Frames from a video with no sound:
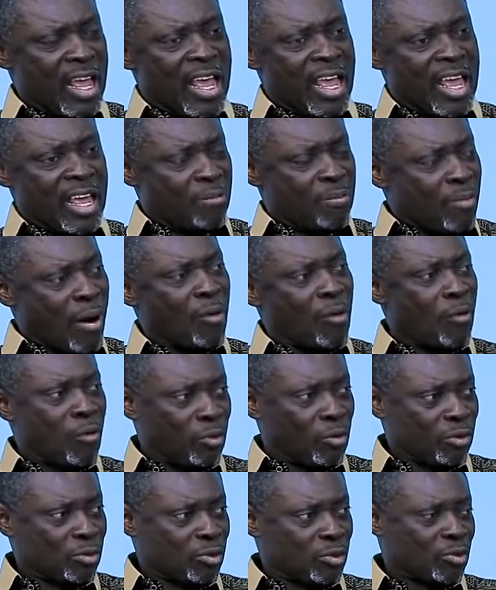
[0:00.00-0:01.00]
e ba wo
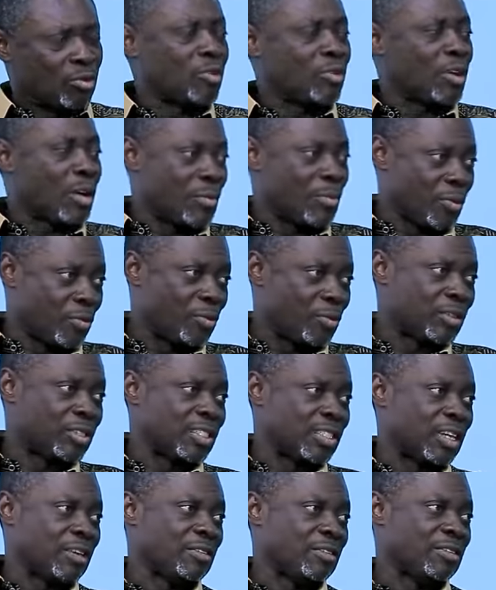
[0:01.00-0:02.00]
ho no so ebekon tiaw